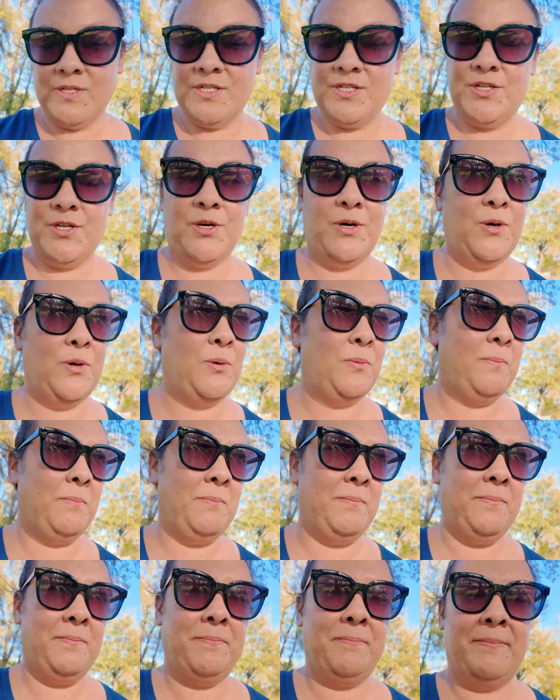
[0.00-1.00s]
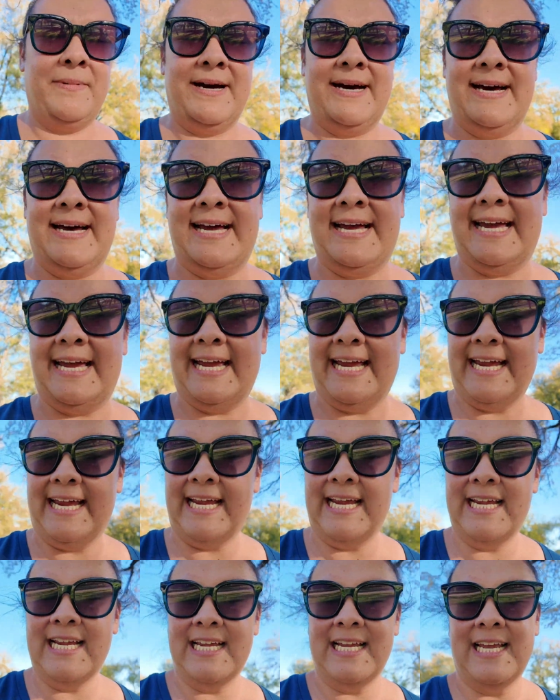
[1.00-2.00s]
So
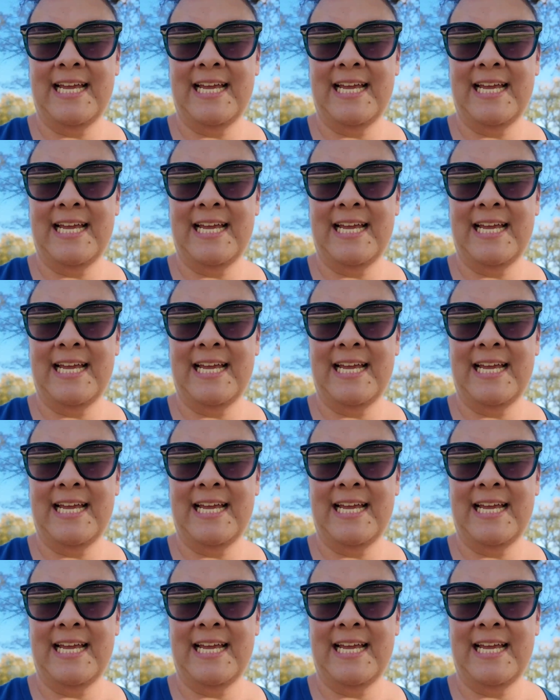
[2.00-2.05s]
my